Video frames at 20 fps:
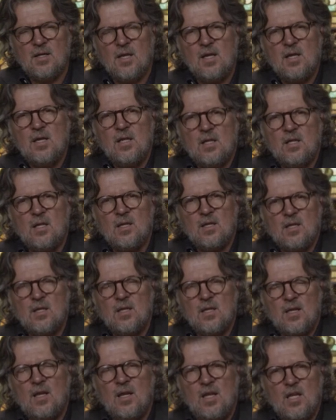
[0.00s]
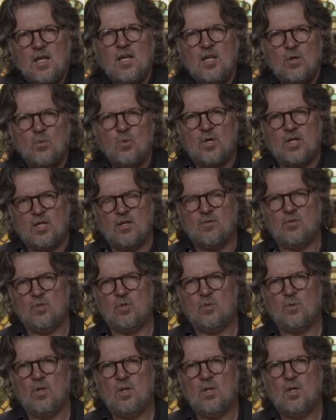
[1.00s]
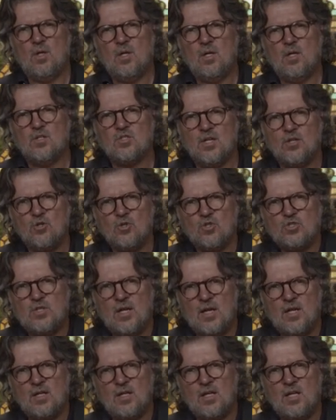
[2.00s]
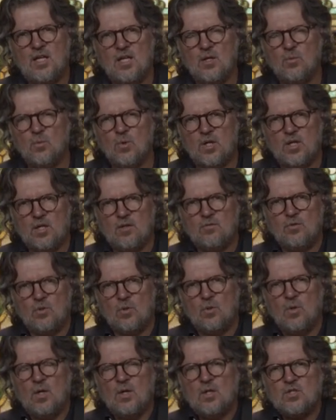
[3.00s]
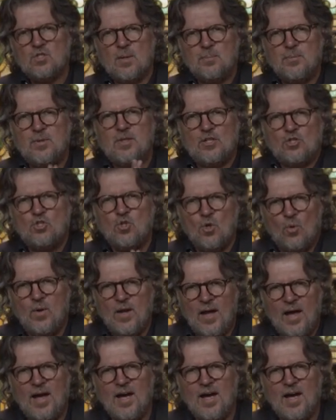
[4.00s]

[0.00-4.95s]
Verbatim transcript: and, and, and he will give you his understanding. He will give you something that you don't